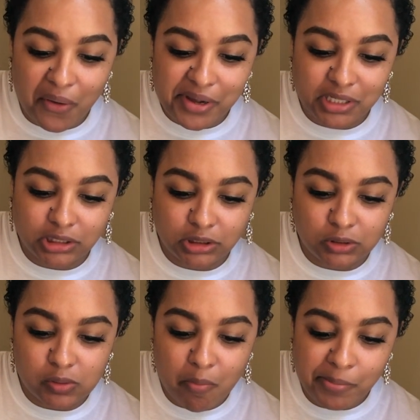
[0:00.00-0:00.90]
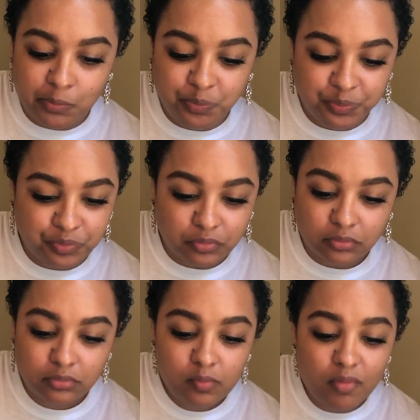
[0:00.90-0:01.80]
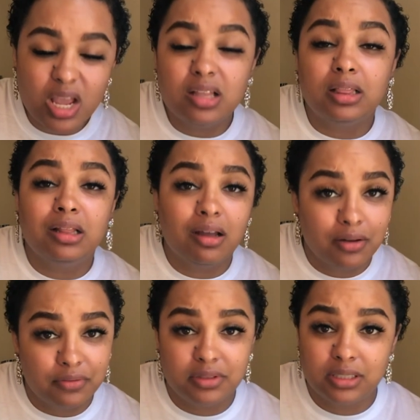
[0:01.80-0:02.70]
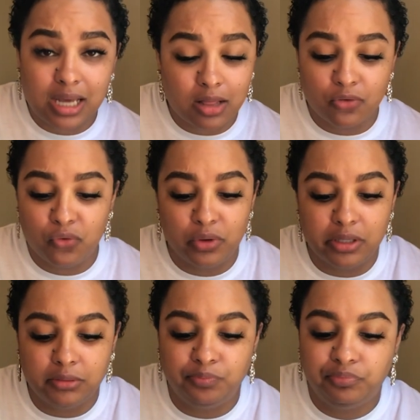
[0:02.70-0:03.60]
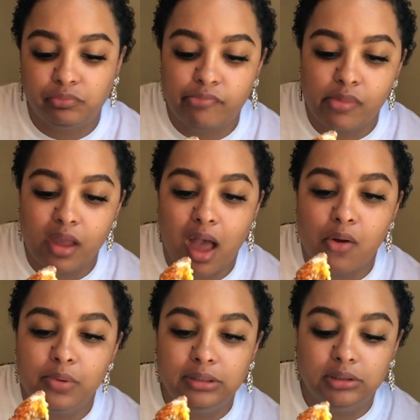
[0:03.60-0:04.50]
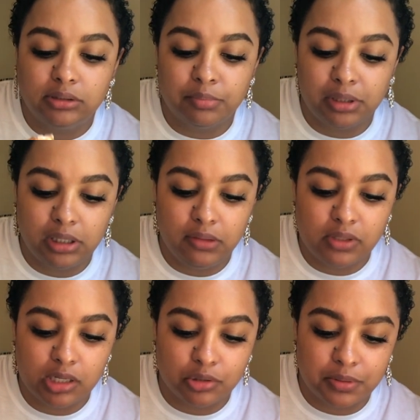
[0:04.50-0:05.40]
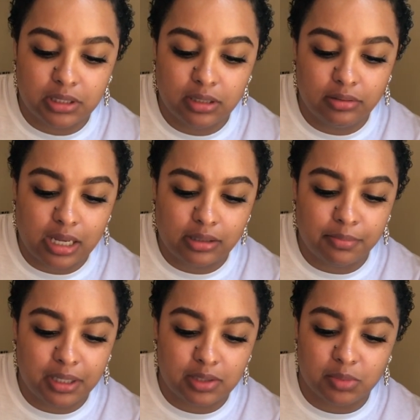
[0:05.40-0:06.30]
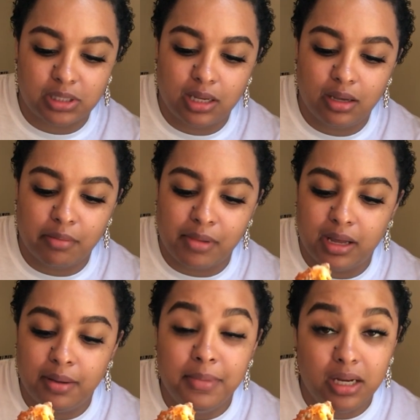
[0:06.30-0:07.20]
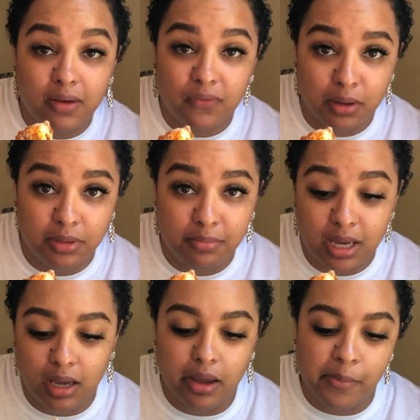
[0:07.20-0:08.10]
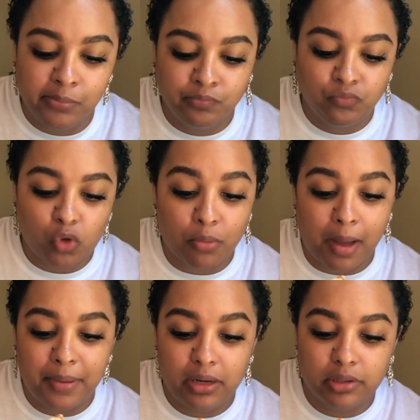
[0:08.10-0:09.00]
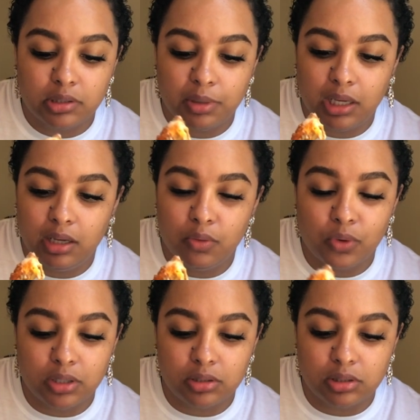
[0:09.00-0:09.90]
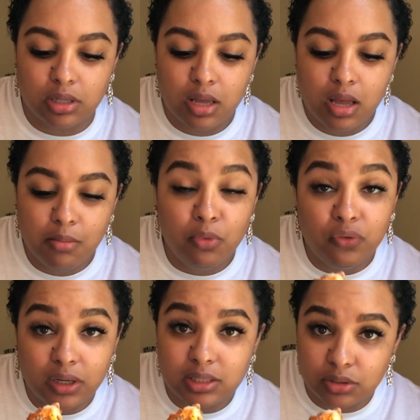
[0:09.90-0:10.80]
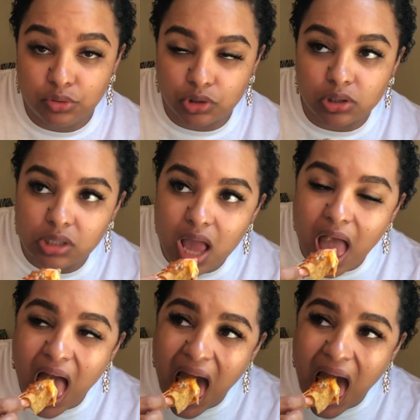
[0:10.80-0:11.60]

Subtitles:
And loved California. I always believed 100% that the biggest mistake my immediate family made, or my parents made, was moving us to New Jersey.